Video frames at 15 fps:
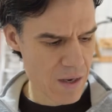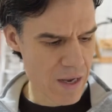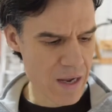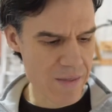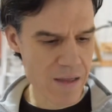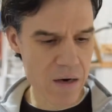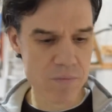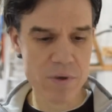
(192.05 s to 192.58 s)

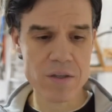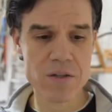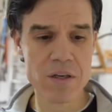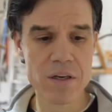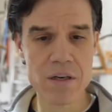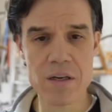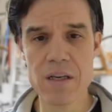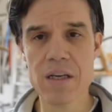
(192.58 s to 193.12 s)
And that
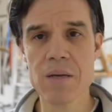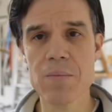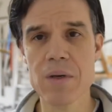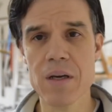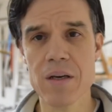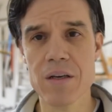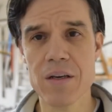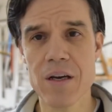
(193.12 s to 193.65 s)
rigidity can be
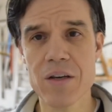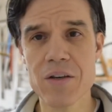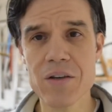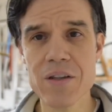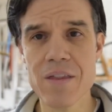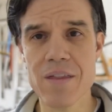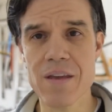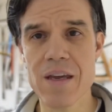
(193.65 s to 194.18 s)
a
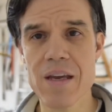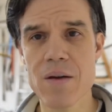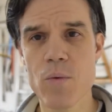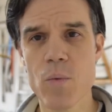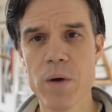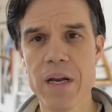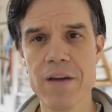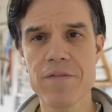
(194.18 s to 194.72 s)
good thing.
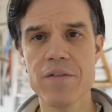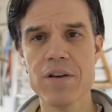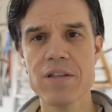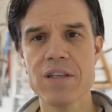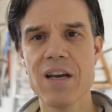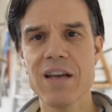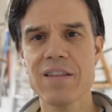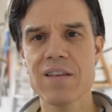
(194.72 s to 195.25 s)
When I
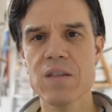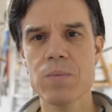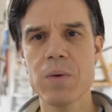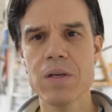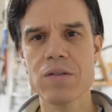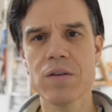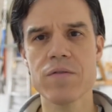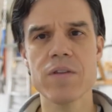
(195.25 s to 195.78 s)
first got this
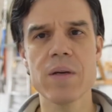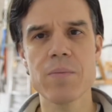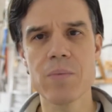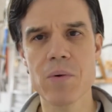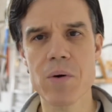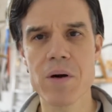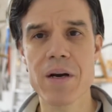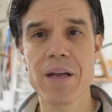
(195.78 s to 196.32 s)
pixel flip
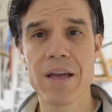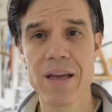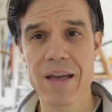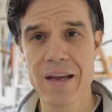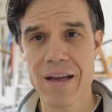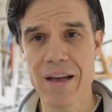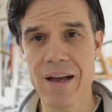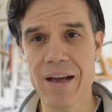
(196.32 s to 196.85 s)
board,
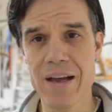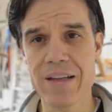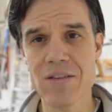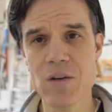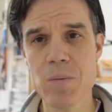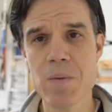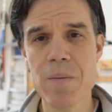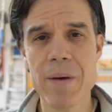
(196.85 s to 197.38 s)
it
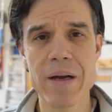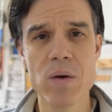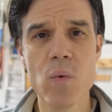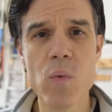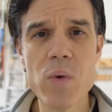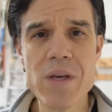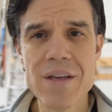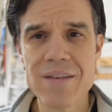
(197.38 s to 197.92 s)
took me about
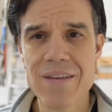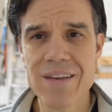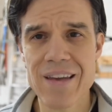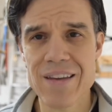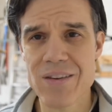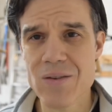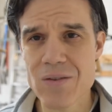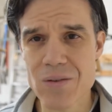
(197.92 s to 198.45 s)
a week to
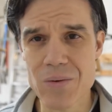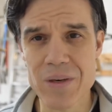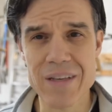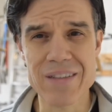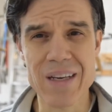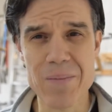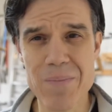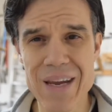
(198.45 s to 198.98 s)
get used to it. I
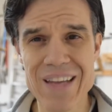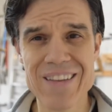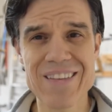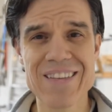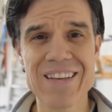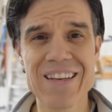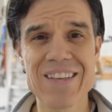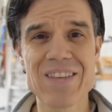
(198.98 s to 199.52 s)
was like, man, this
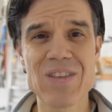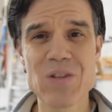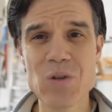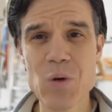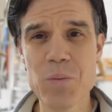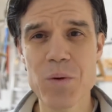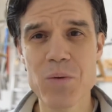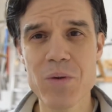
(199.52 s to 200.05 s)
thing is
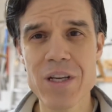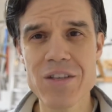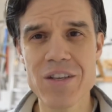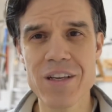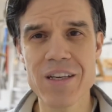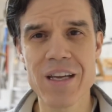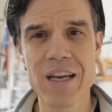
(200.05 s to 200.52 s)
super rigid.